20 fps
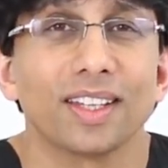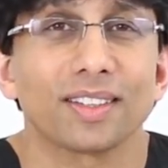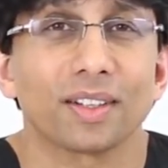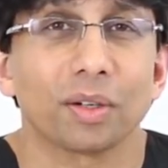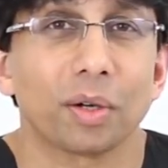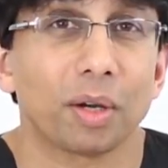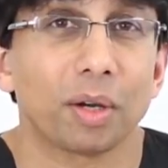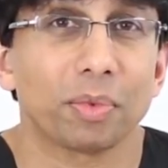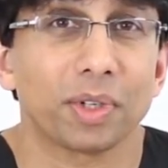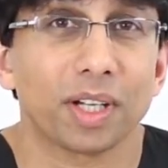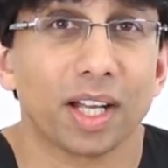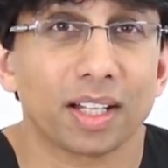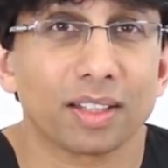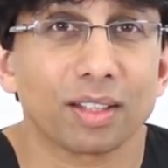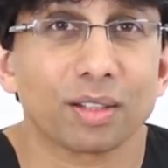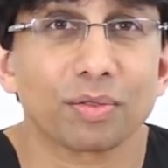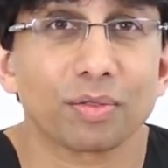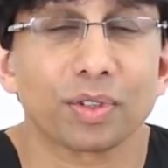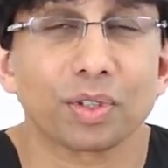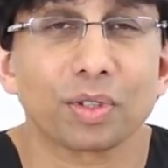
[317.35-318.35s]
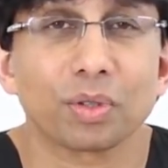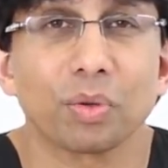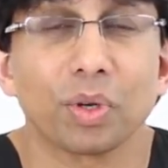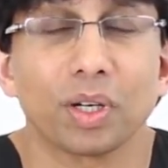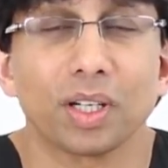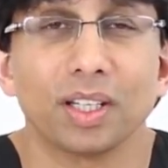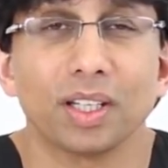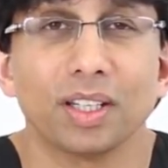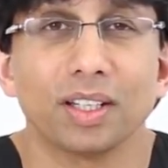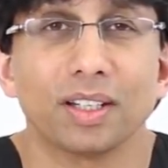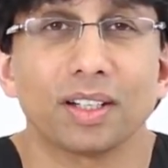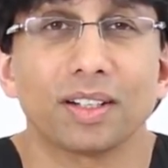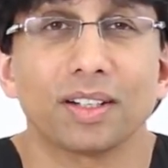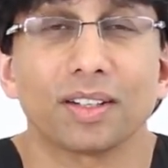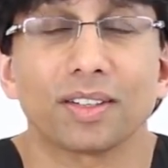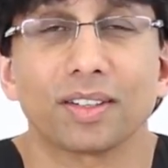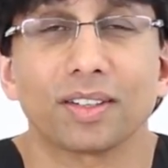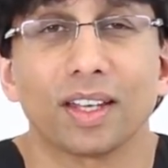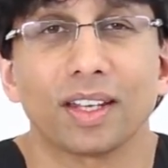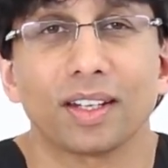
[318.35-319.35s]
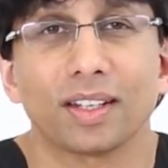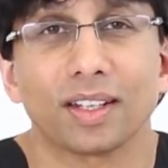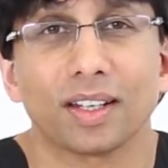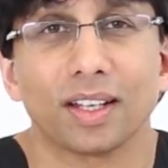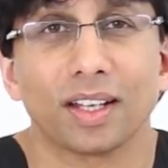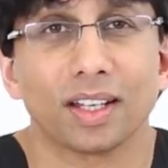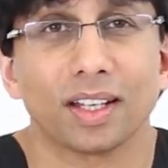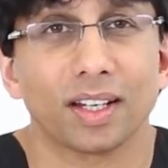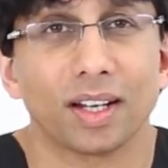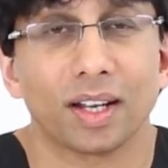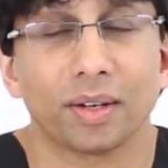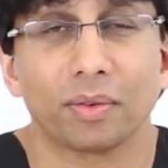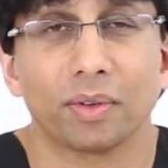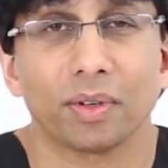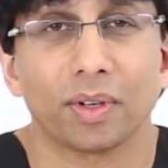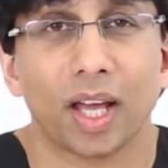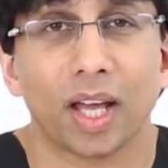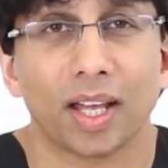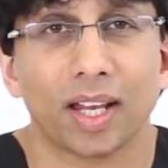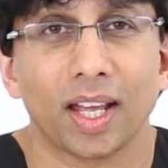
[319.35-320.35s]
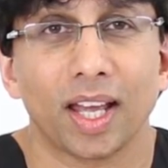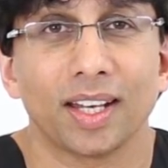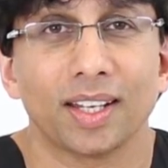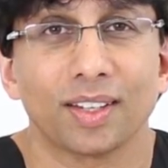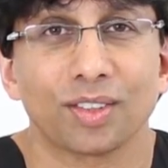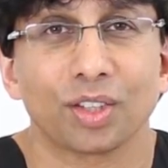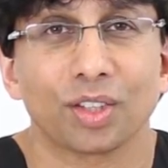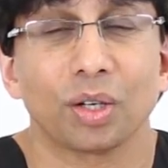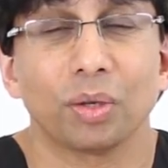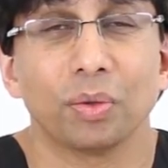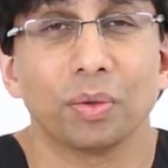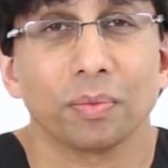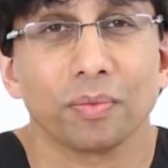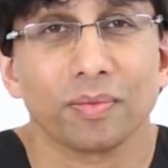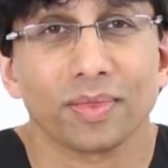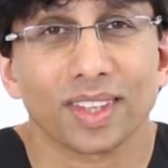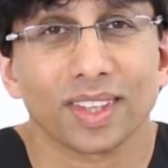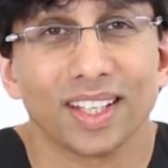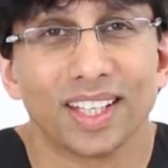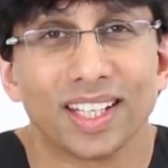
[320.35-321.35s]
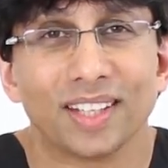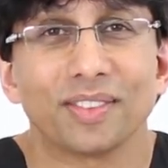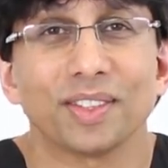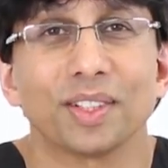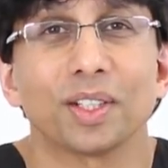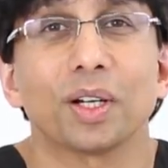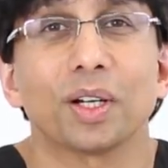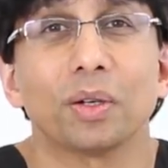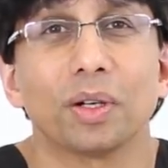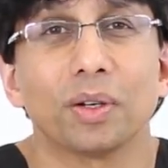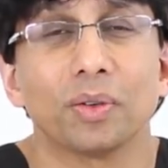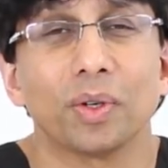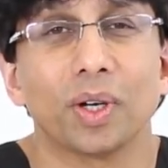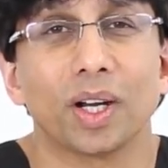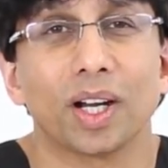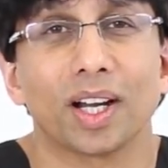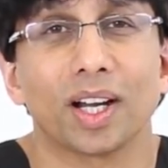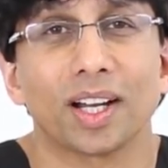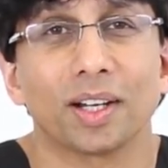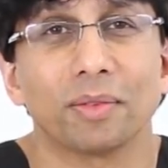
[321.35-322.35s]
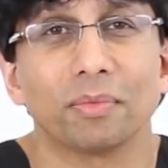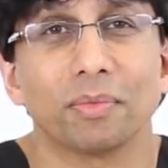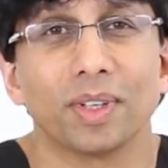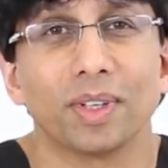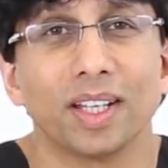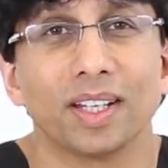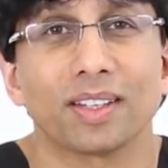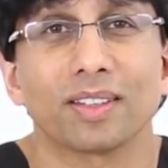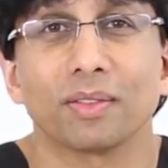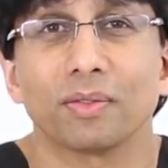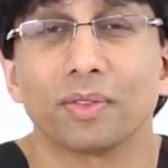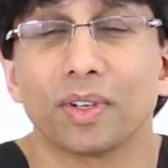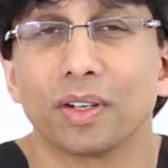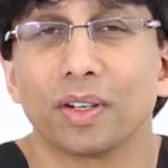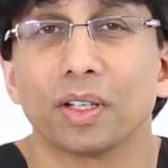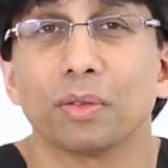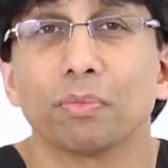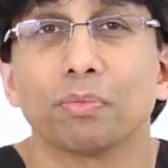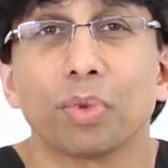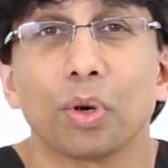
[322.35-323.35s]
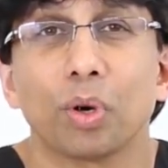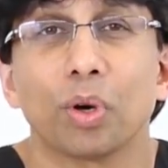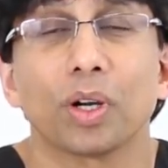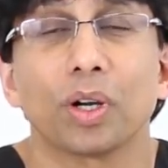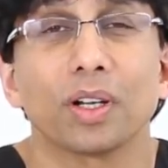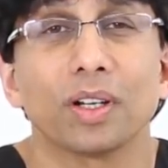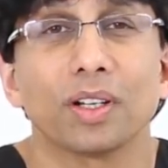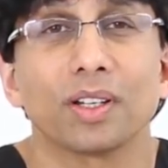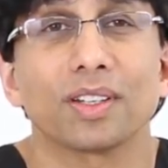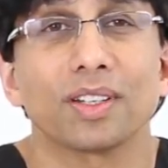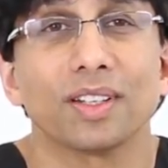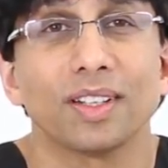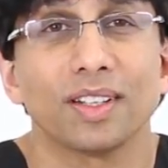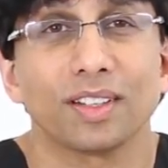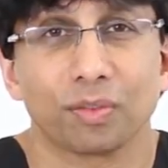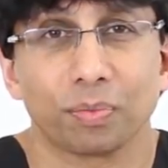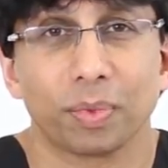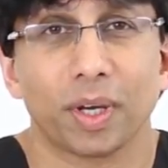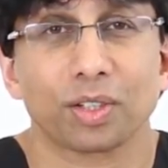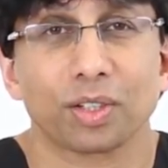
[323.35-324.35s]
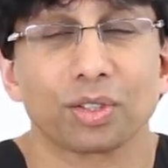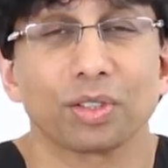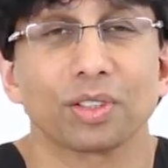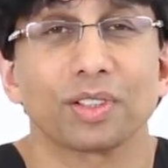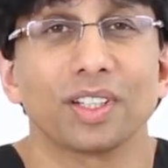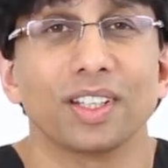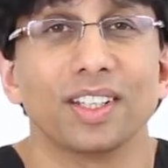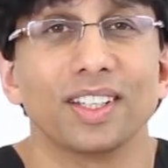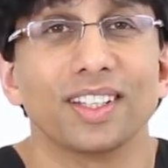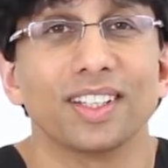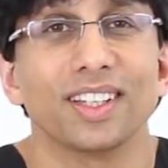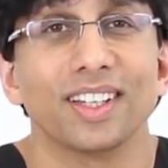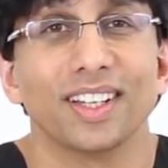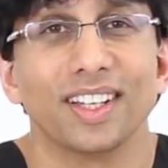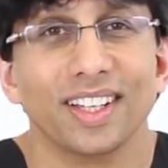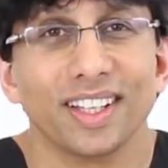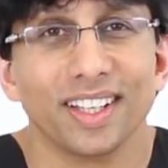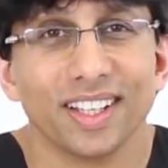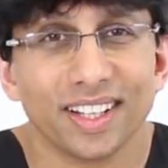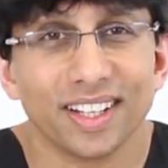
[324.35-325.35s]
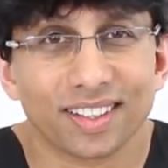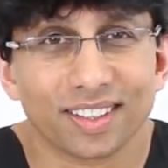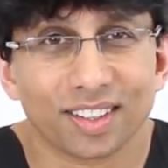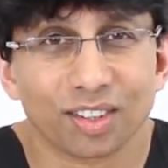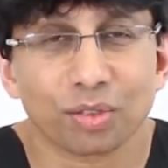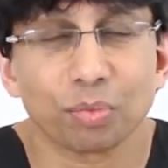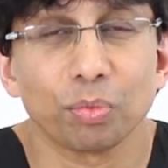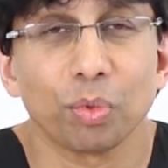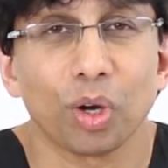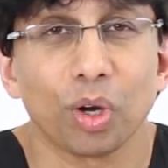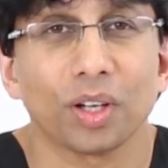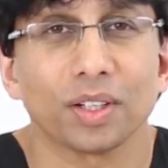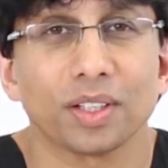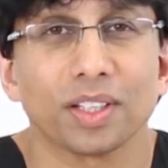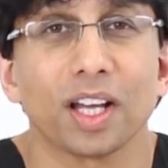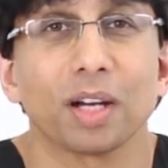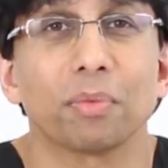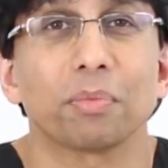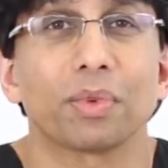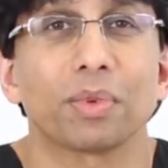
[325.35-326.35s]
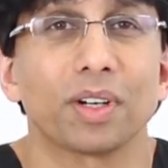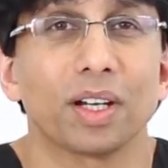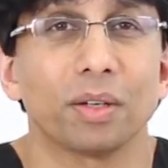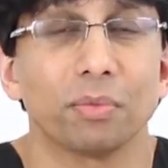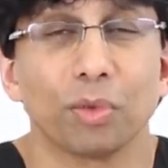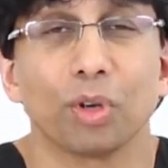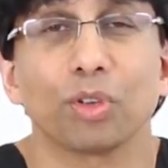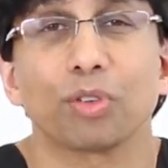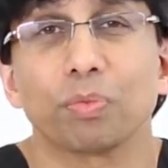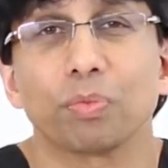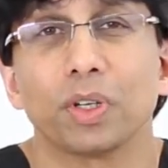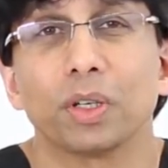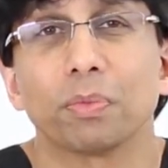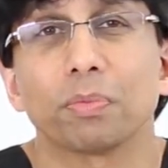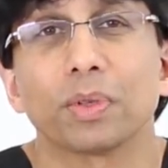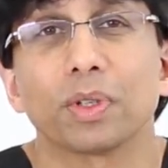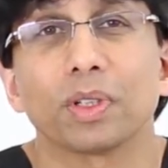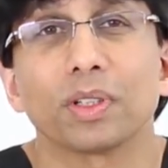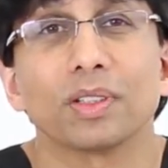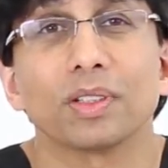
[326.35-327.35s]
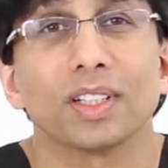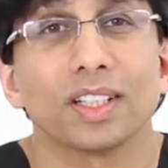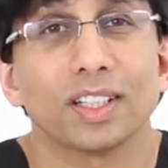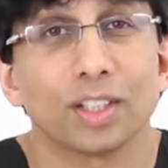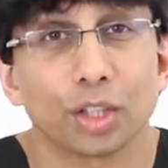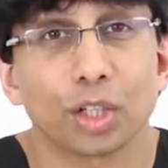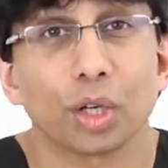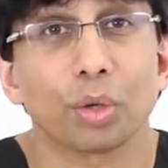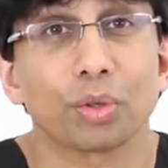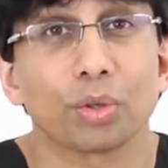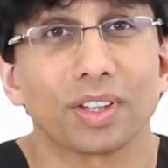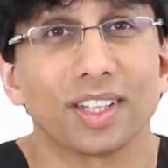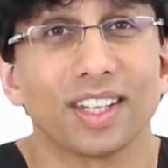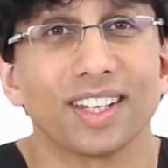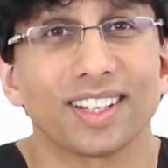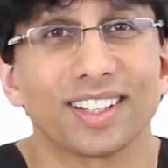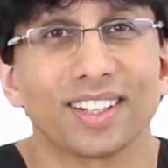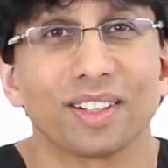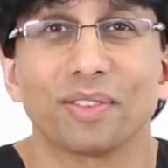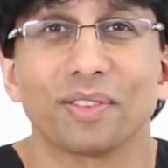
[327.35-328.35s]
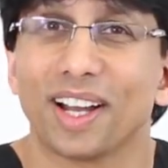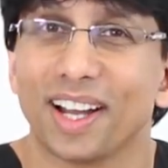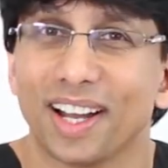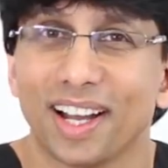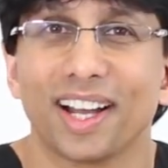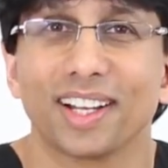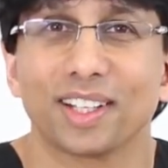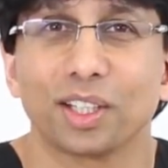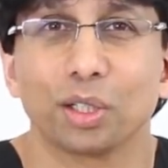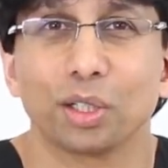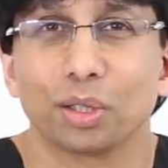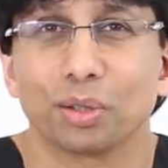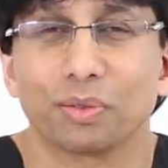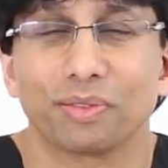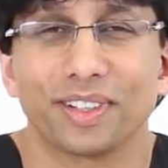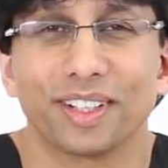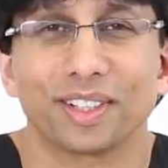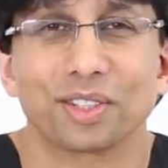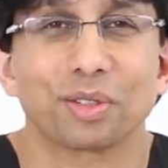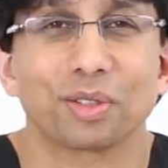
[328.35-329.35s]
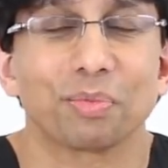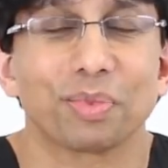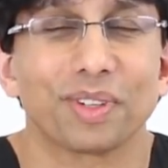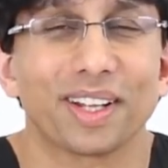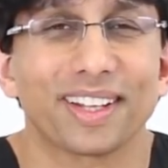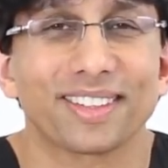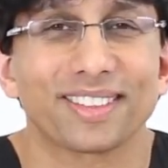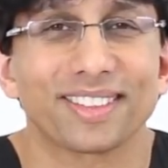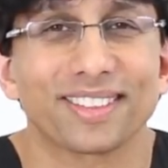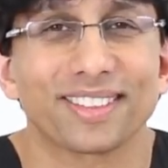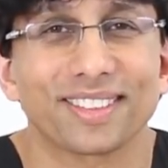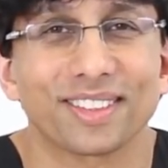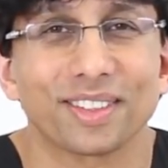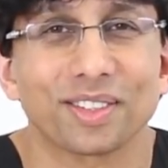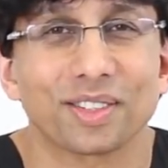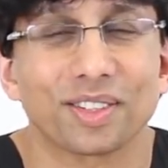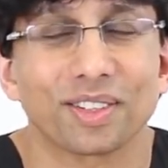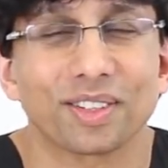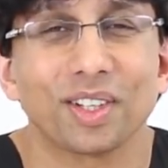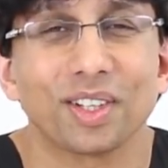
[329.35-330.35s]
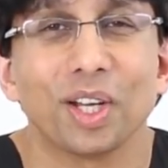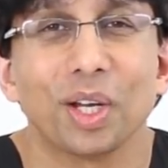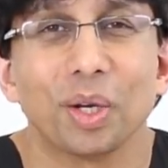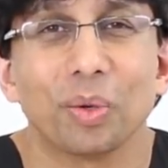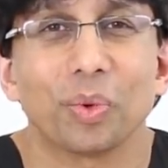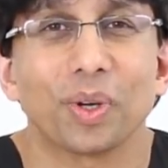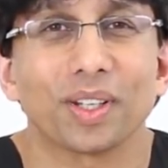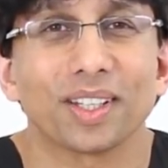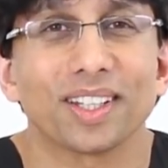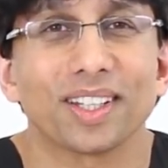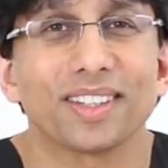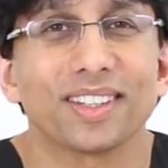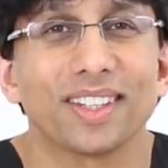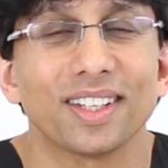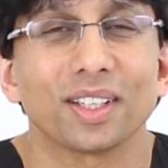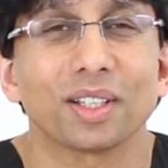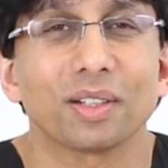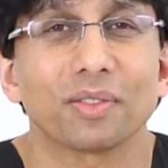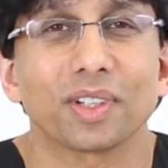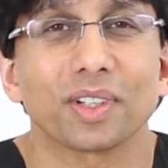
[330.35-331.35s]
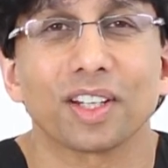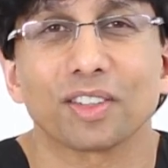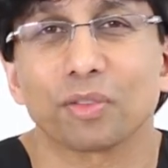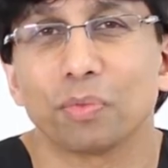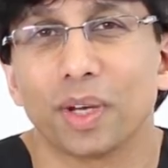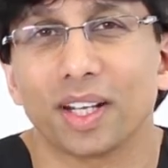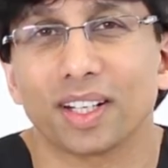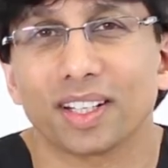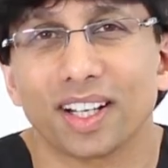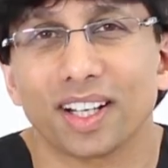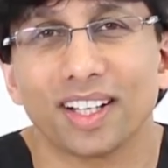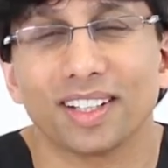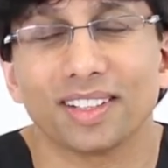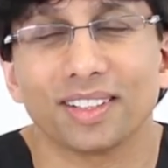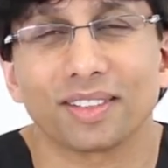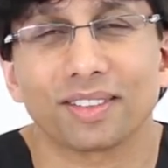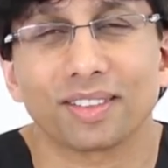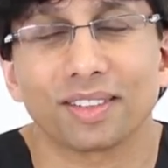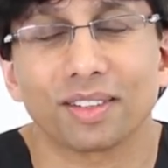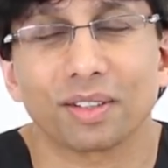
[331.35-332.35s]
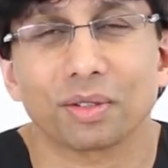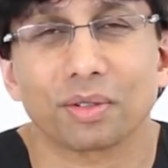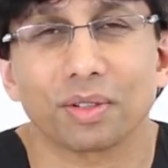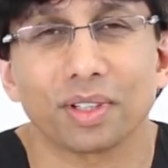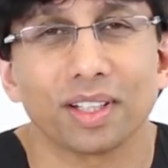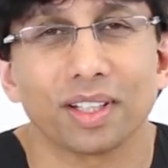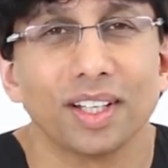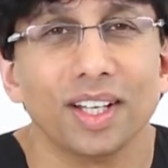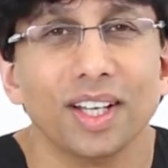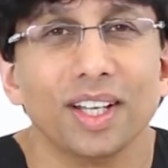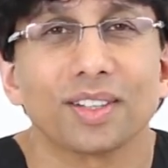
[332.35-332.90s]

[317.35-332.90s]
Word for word: So I've been at this for 20 years, and, and, I, and so even though um, it's a very important specialty, it's a small number, and most people don't think of oculofacial plastic surgeons when they think of cosmetic eyelid surgery.